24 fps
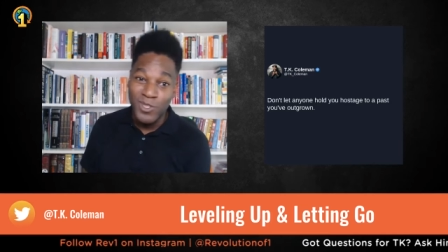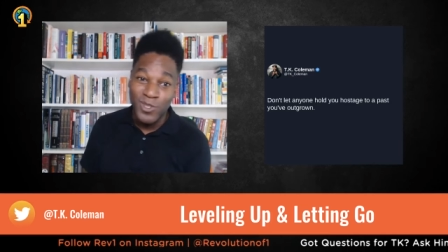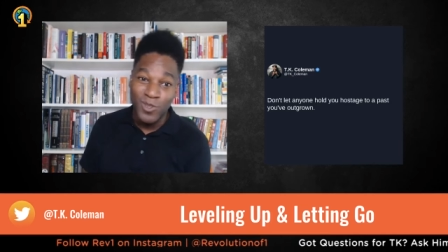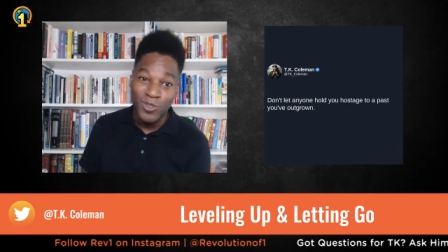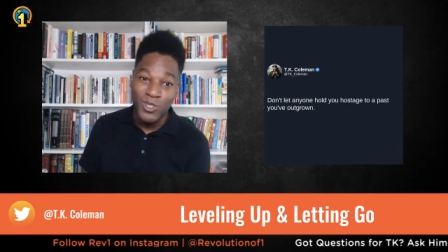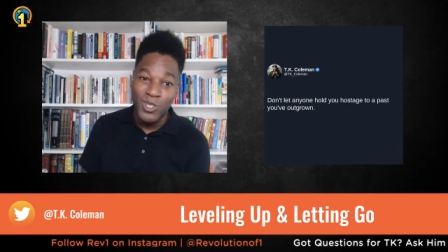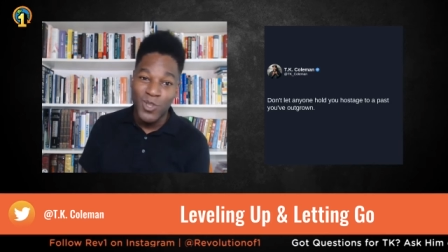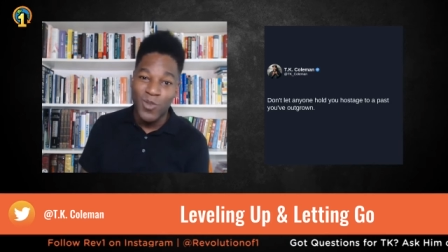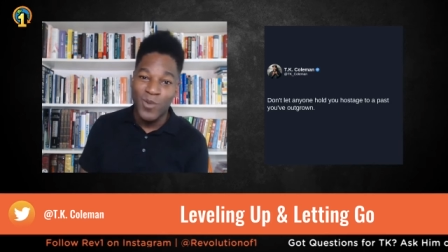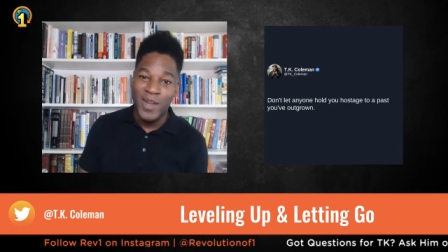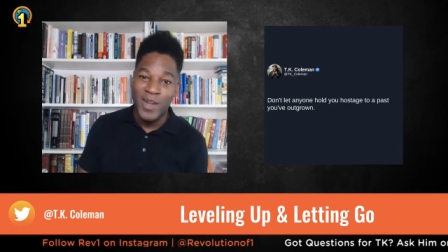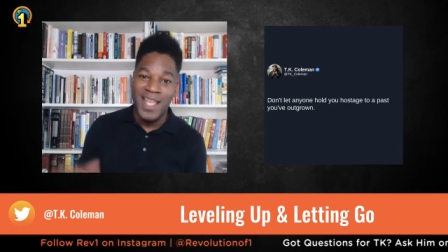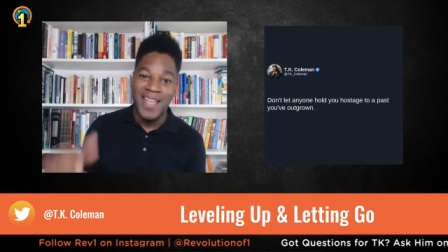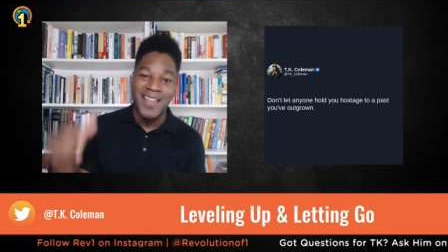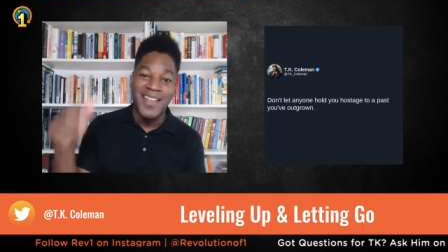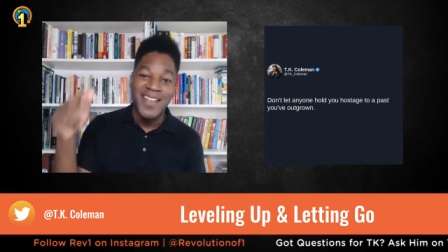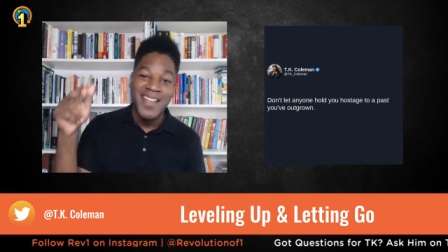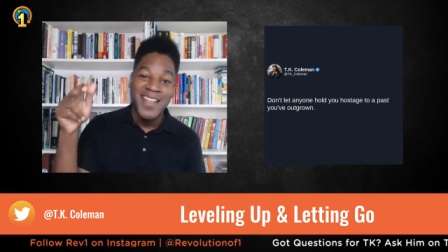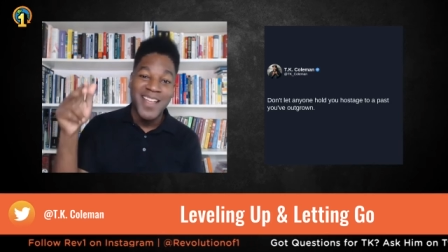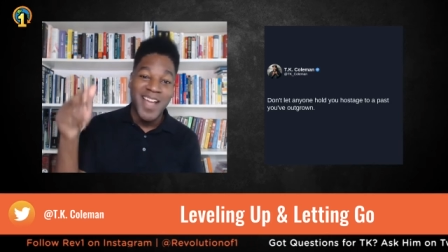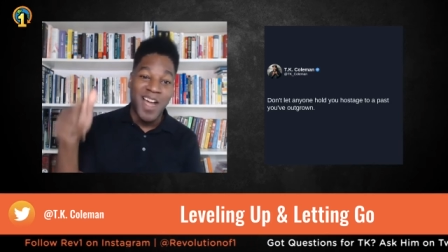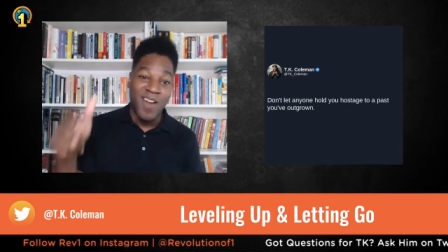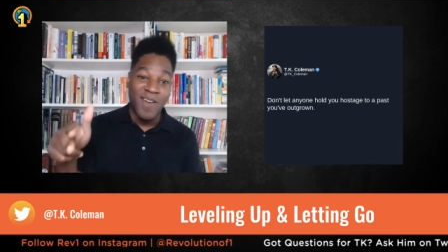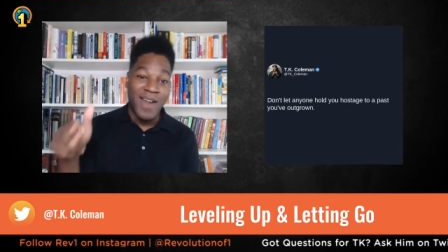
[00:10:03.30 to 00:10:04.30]
so tune in.
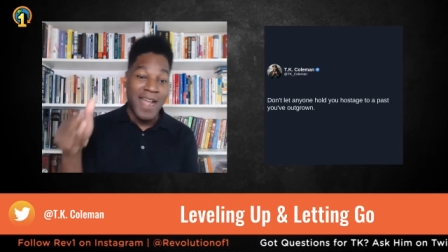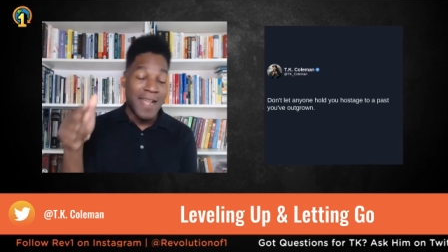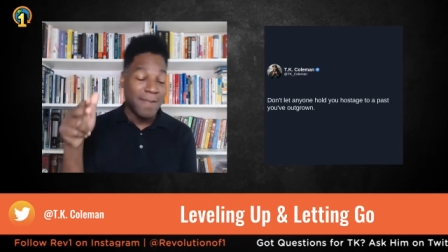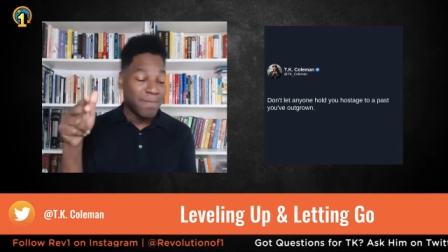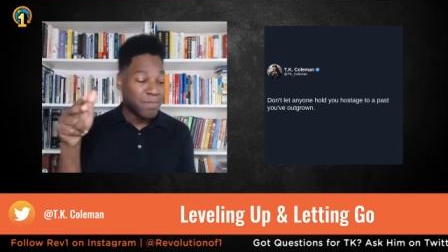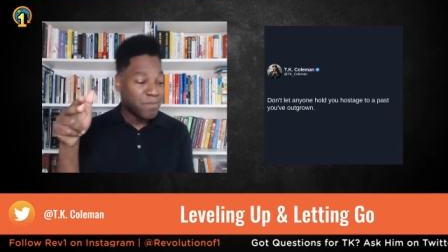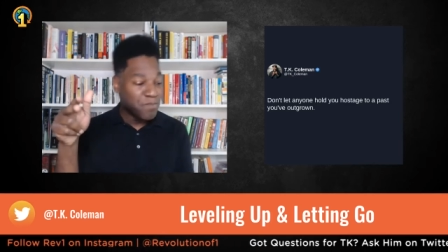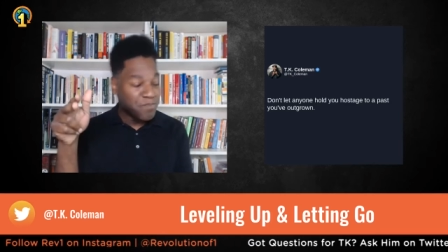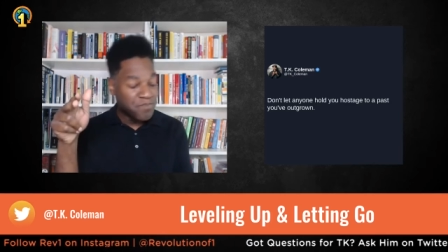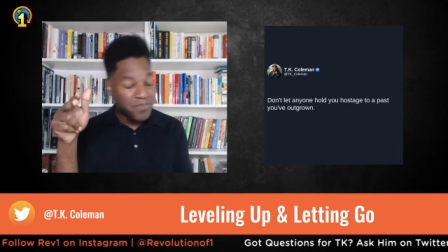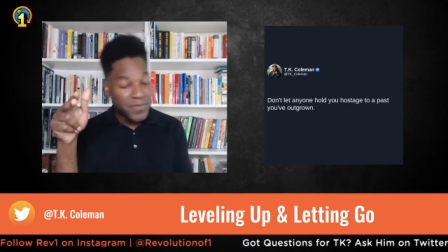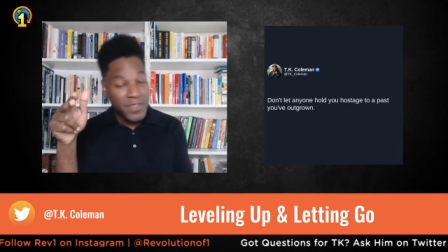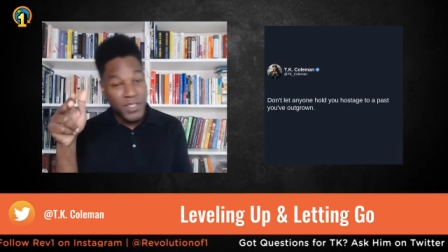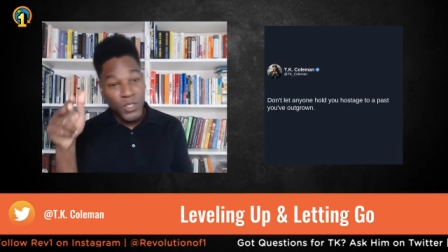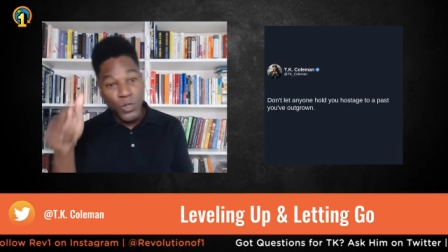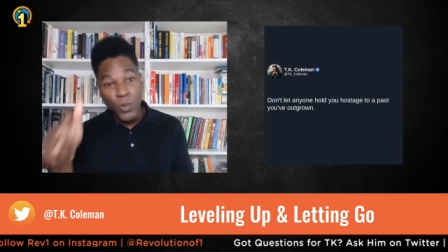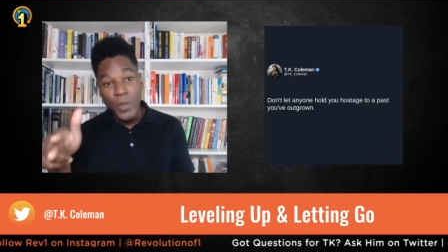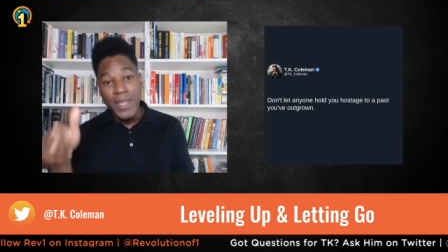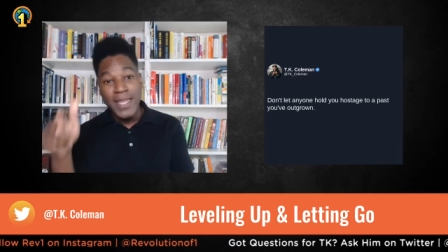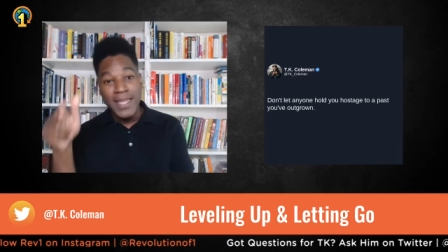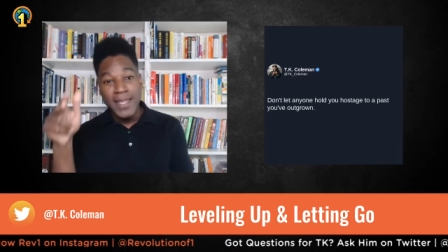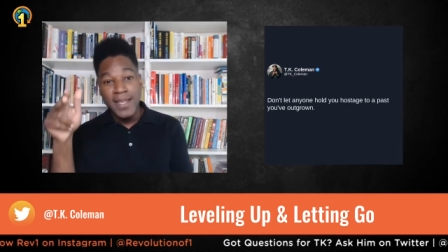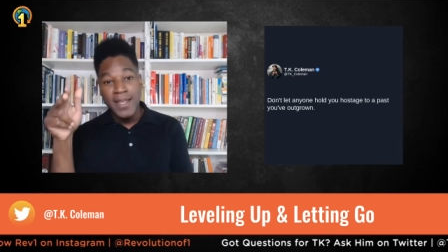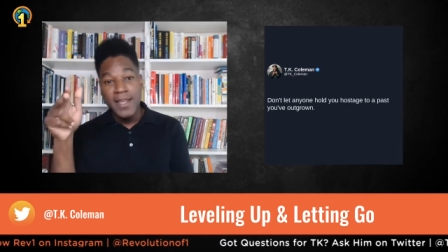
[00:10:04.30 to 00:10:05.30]
All right,
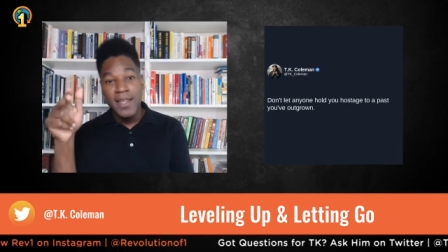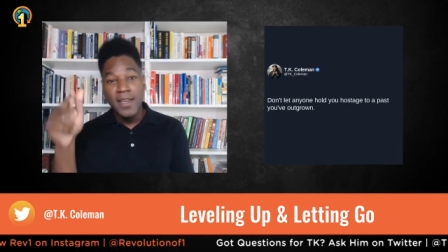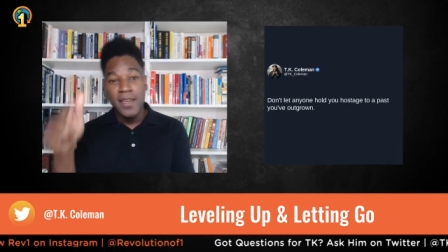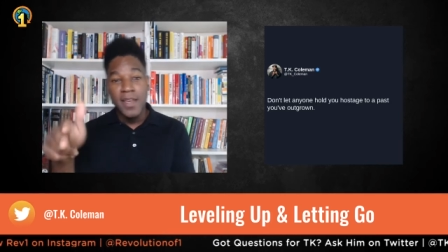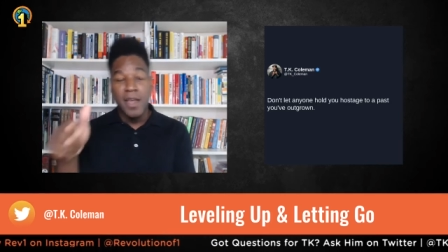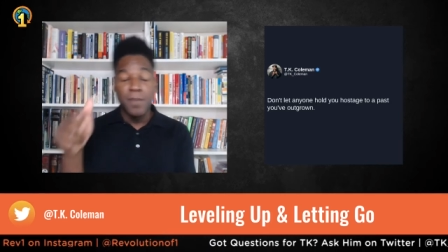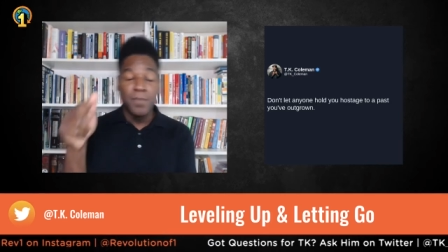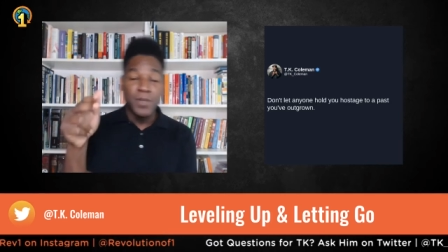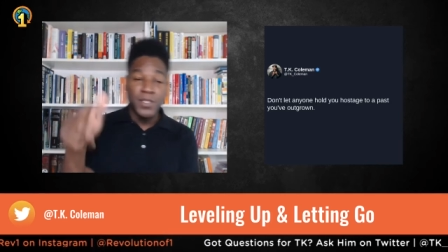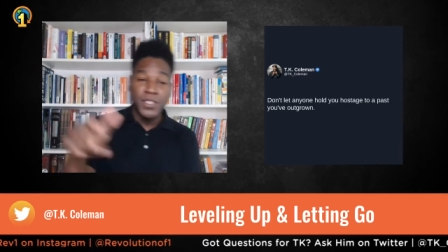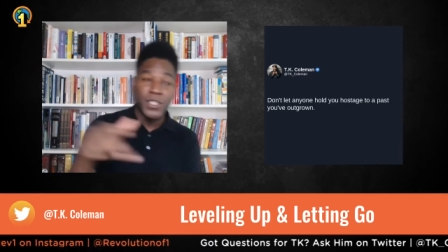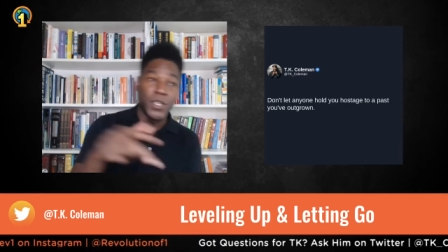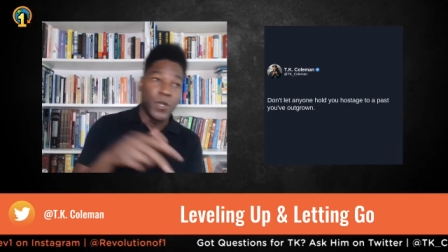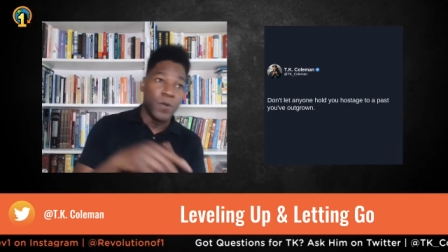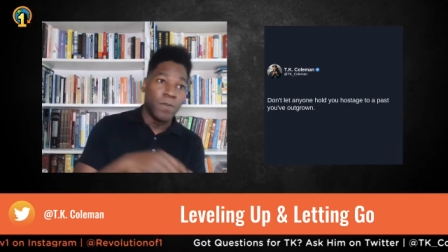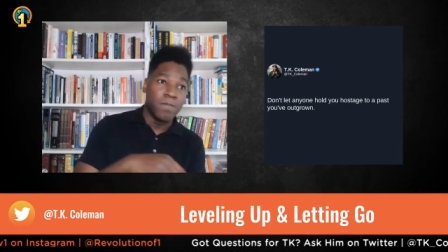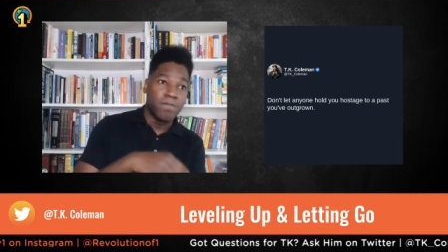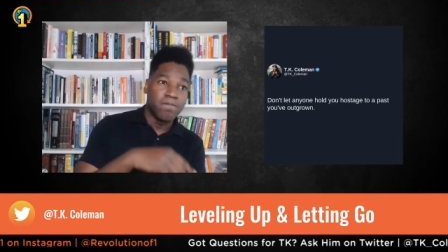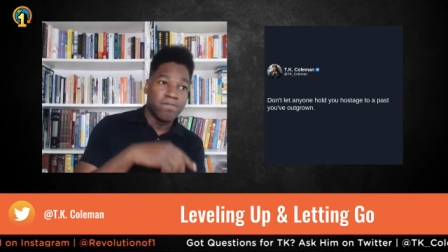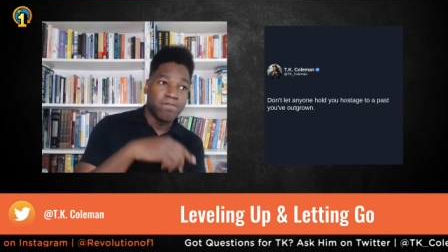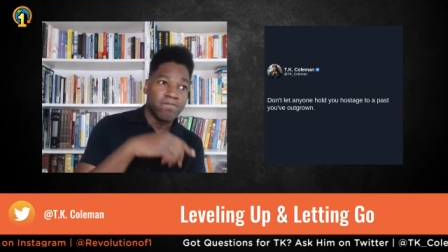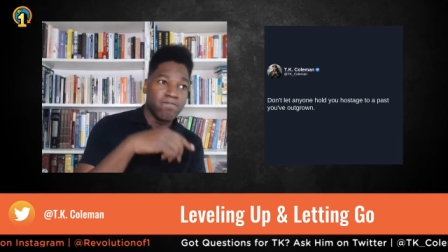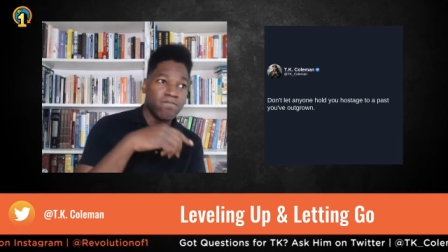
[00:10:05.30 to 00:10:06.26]
tweet number two.